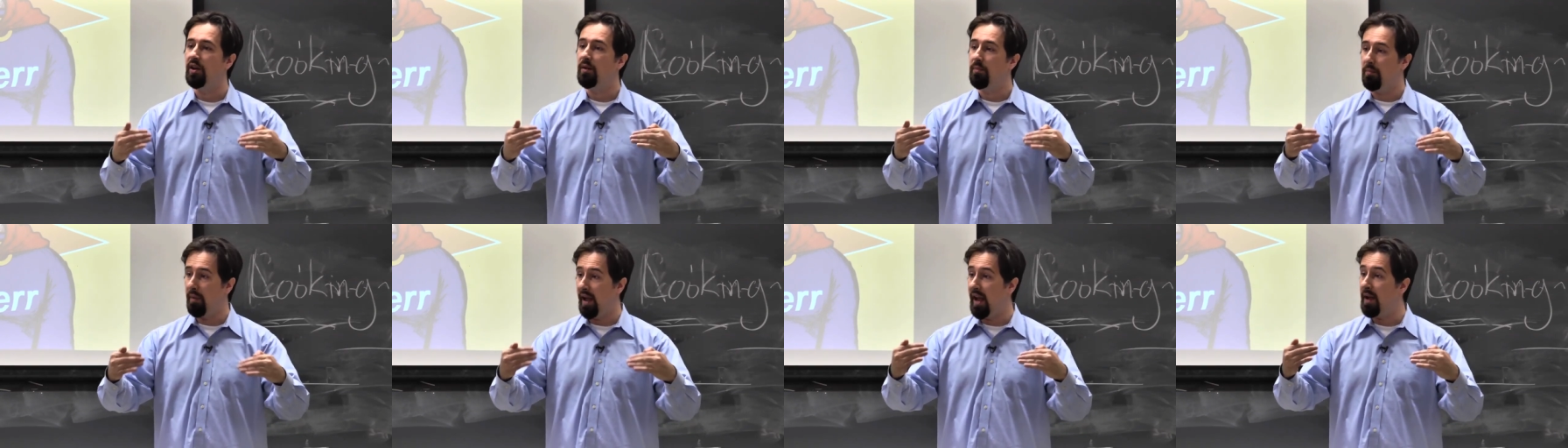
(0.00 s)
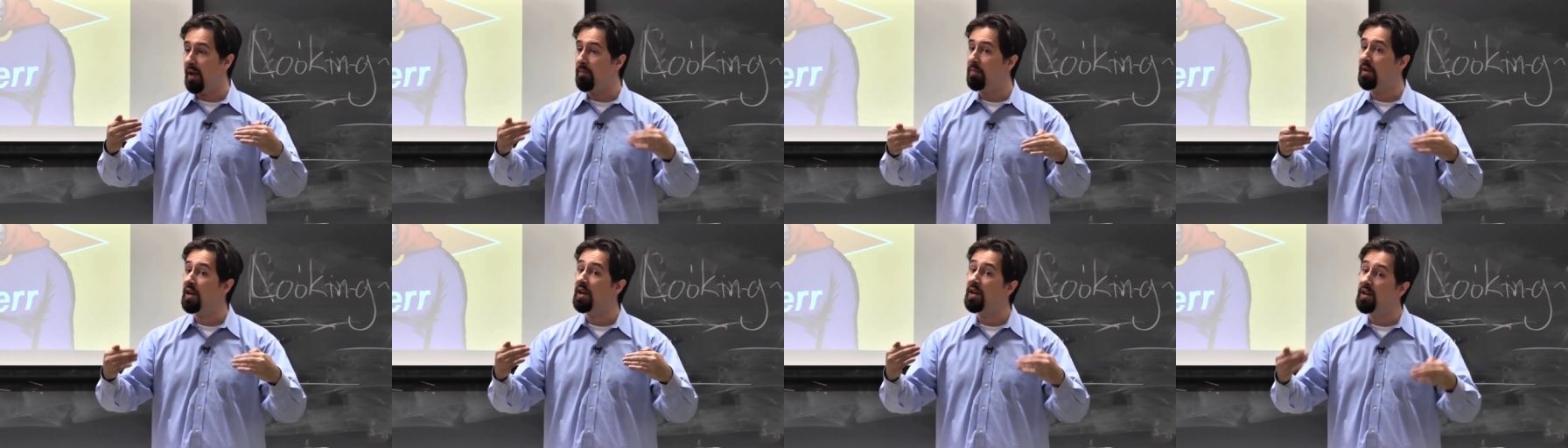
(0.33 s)

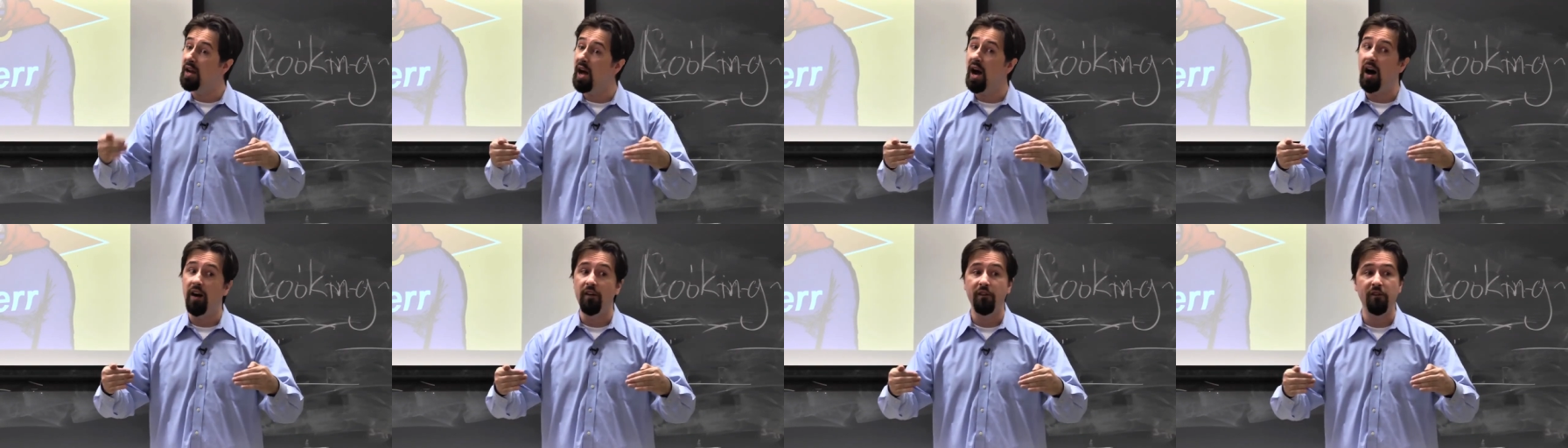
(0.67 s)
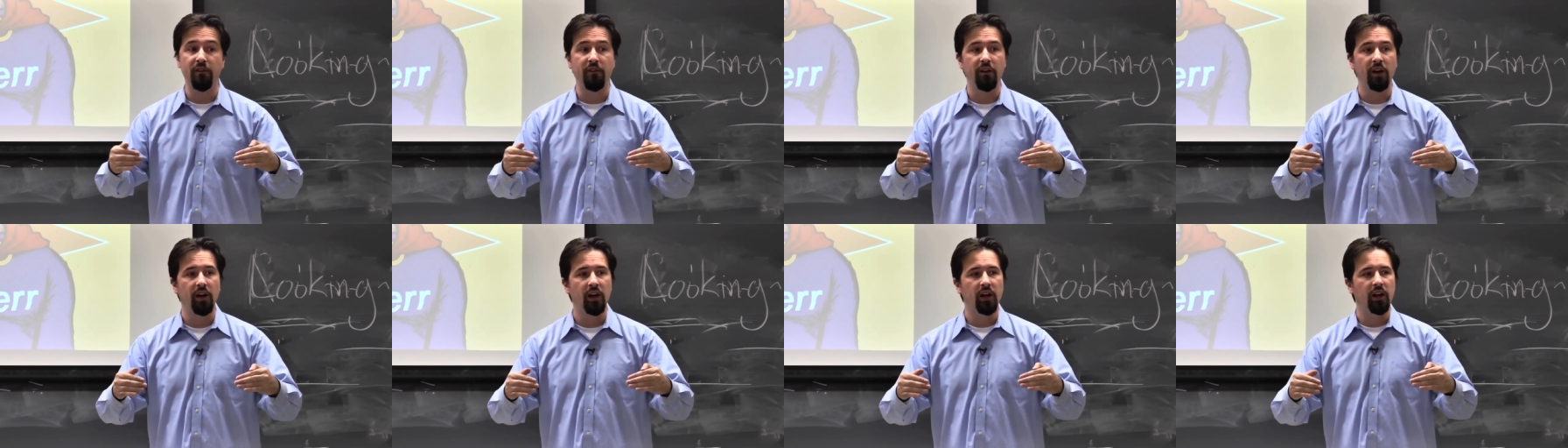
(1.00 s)
may be
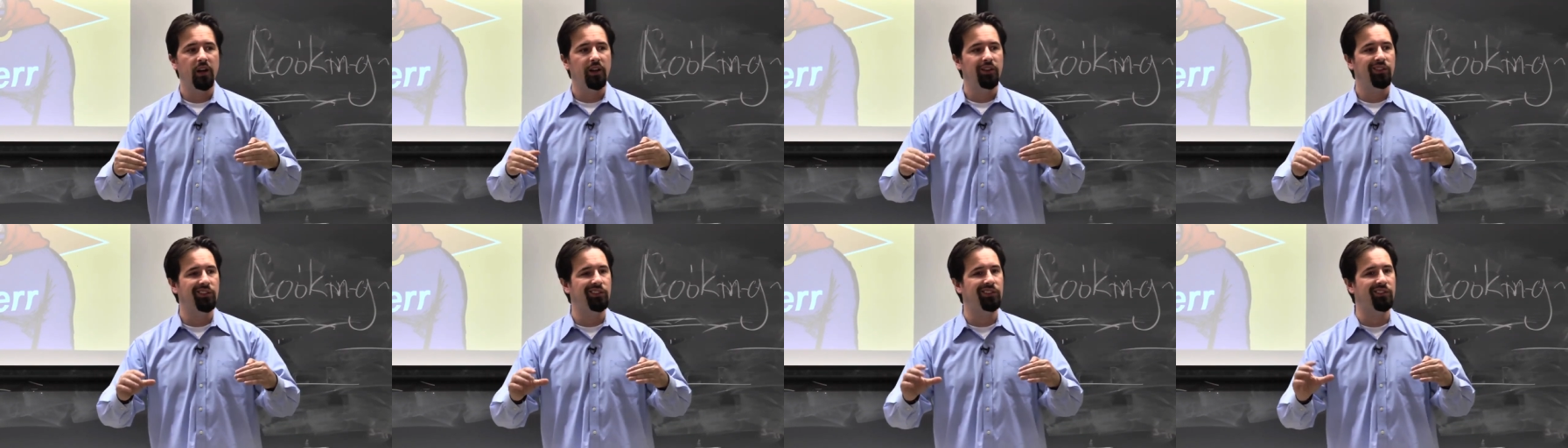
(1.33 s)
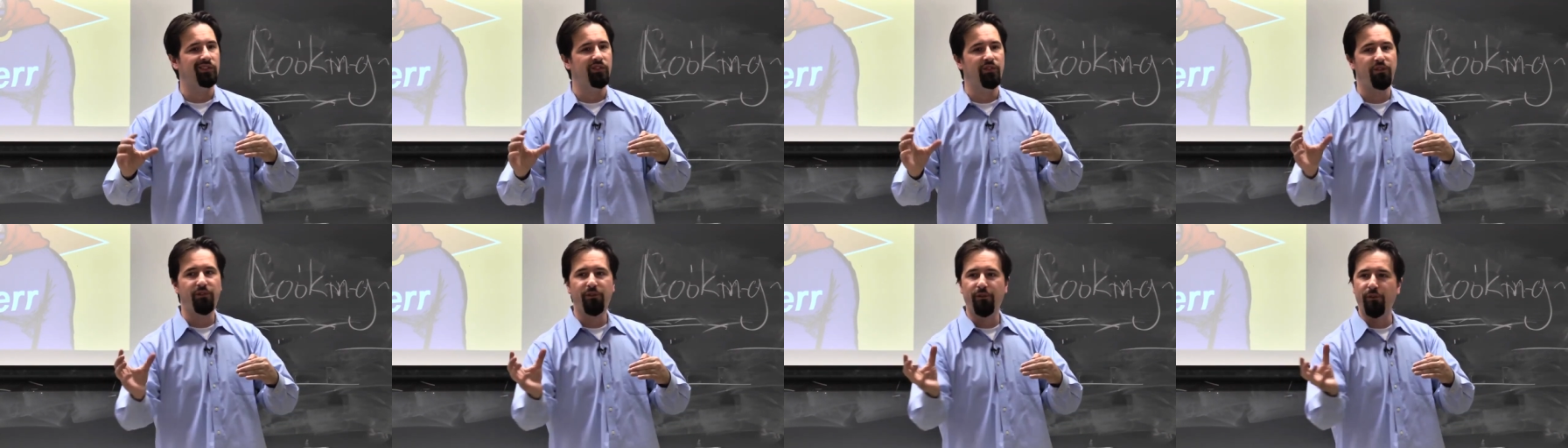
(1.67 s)
enough
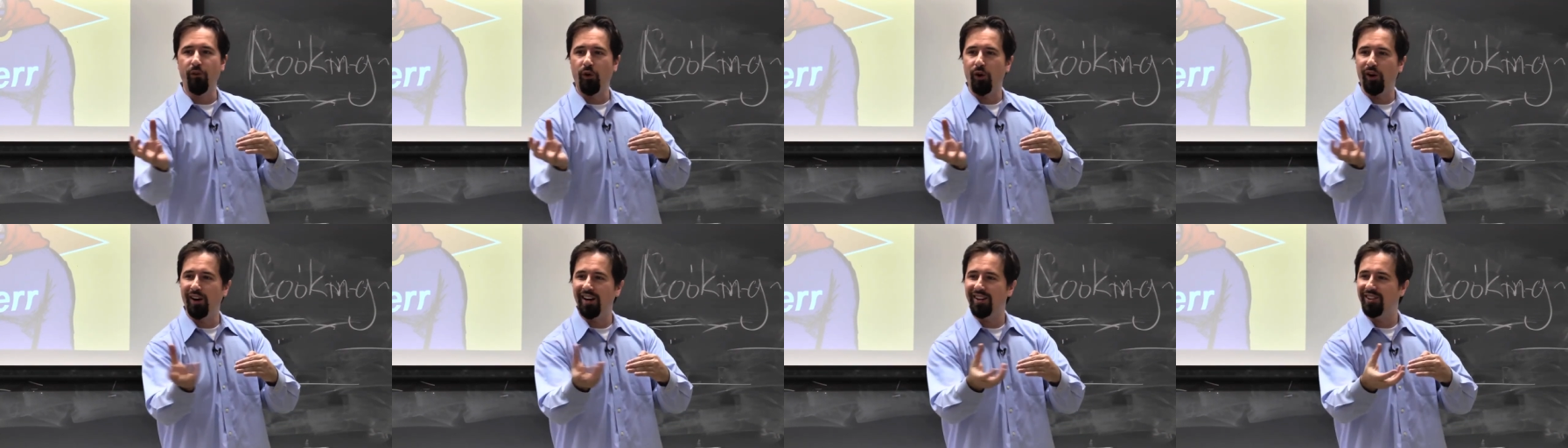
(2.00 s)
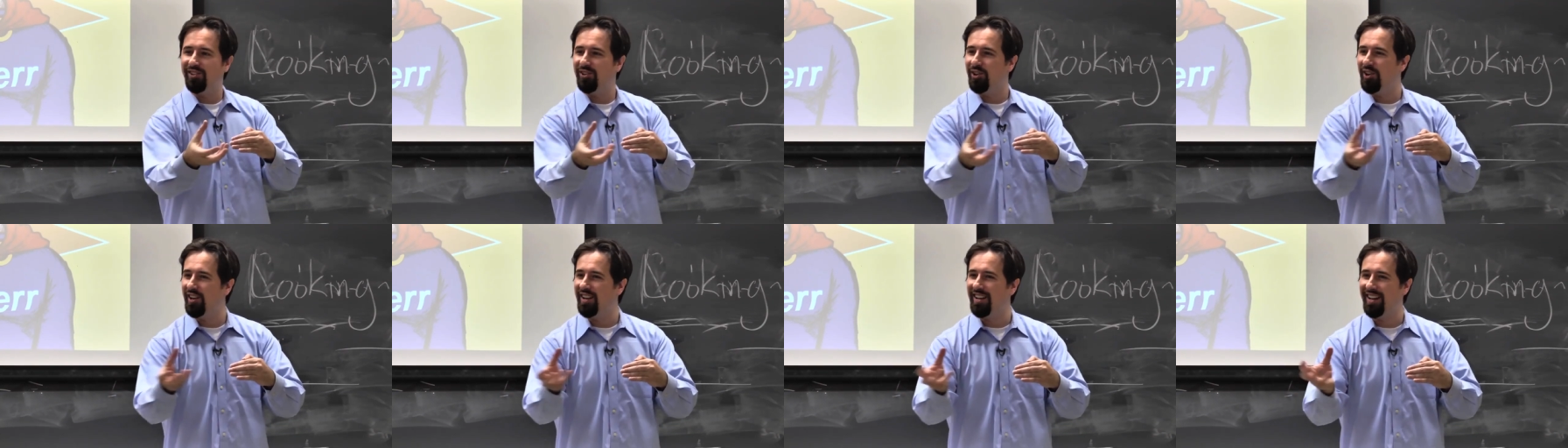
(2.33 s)
for it
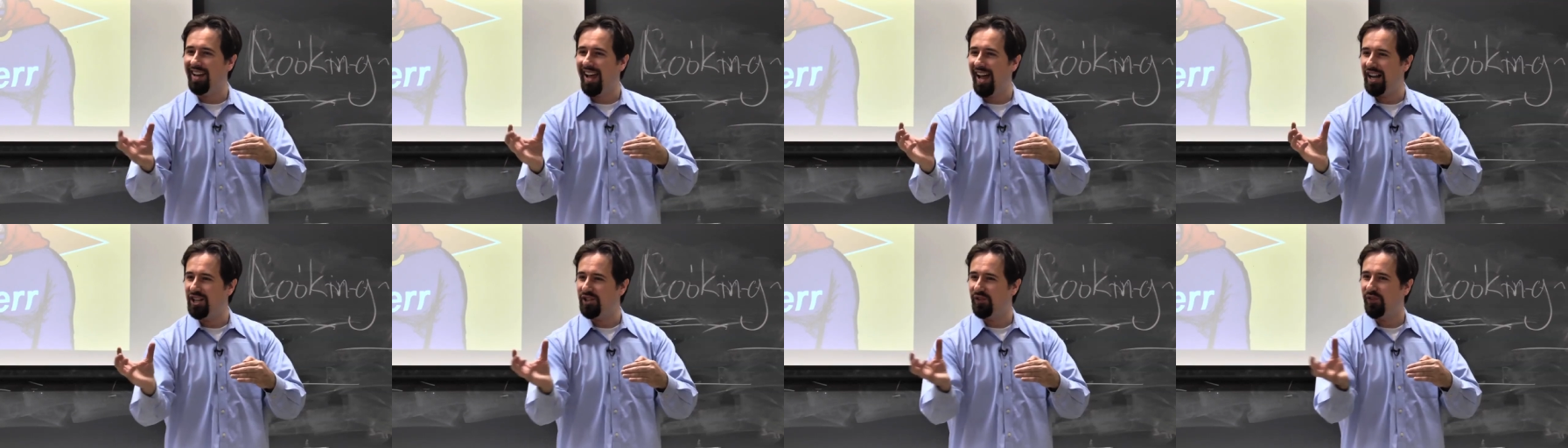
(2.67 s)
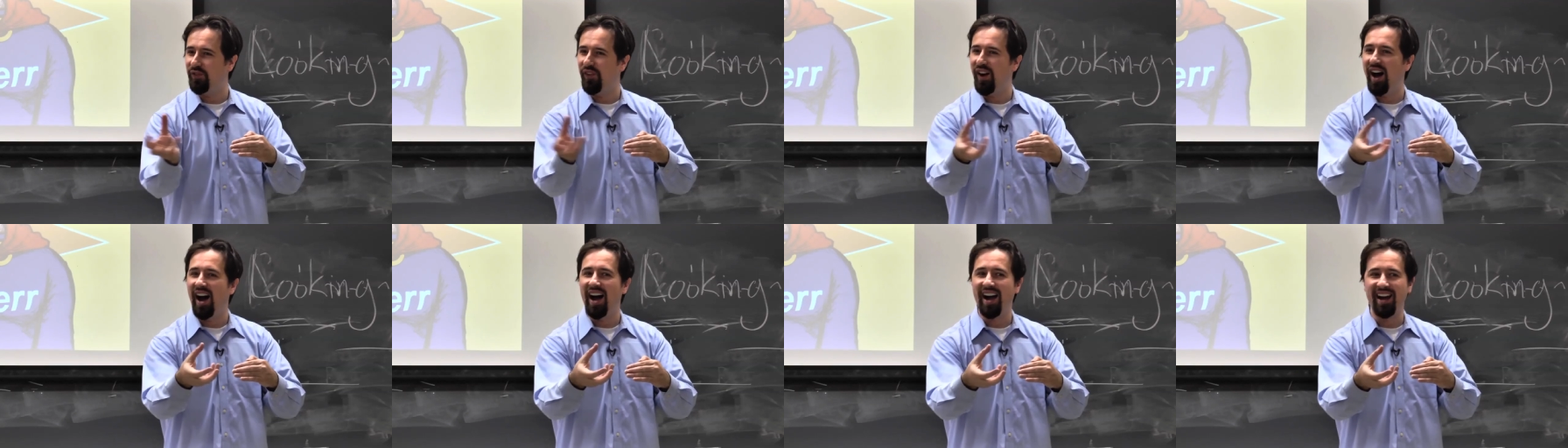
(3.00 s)
to catch
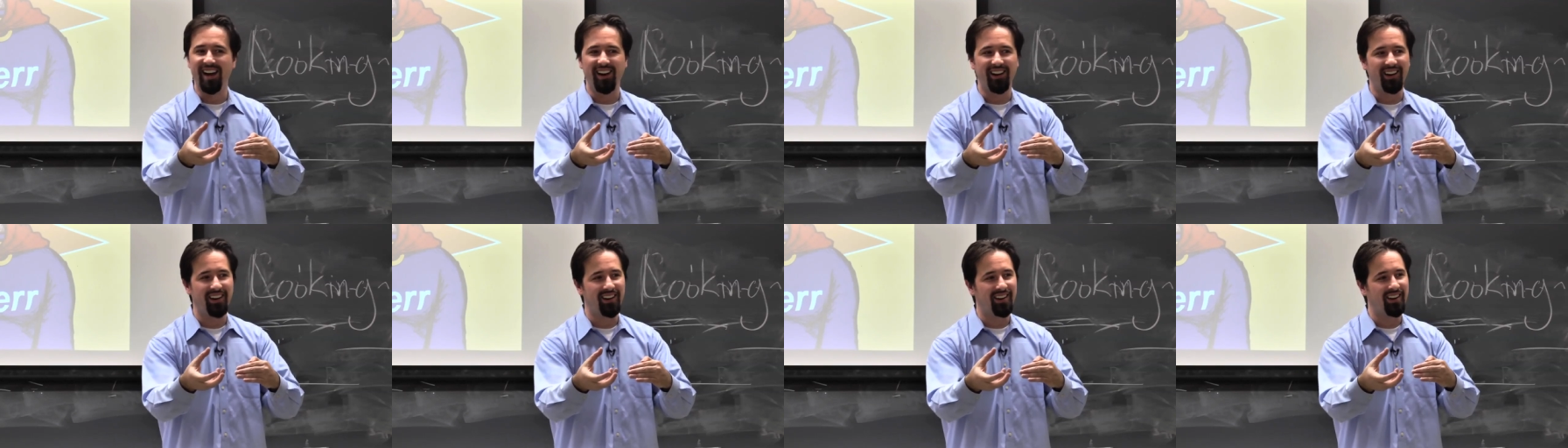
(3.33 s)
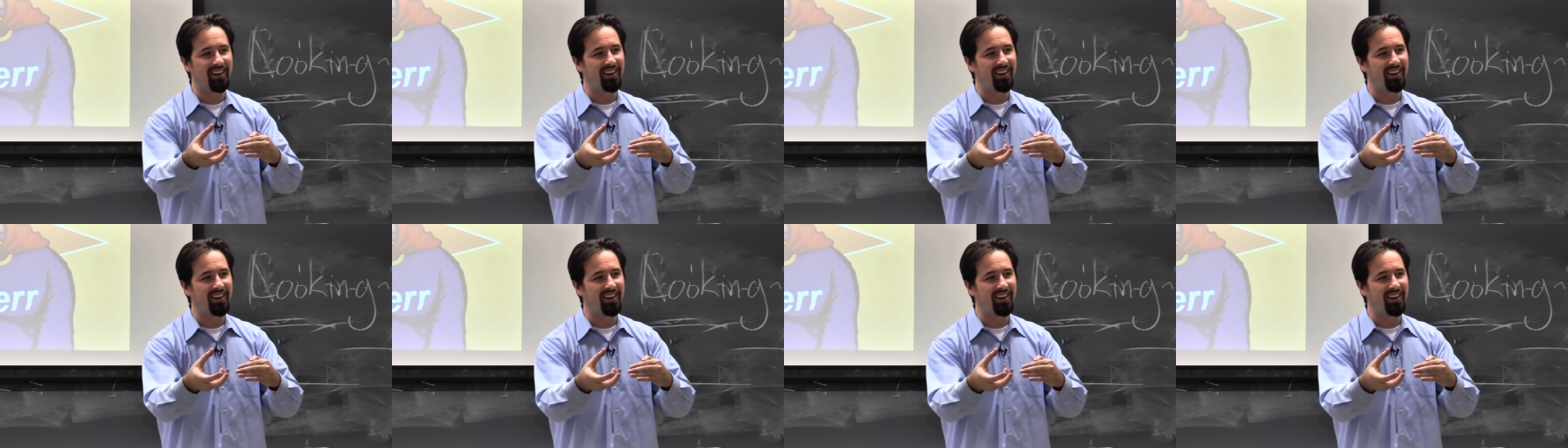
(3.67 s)
fire,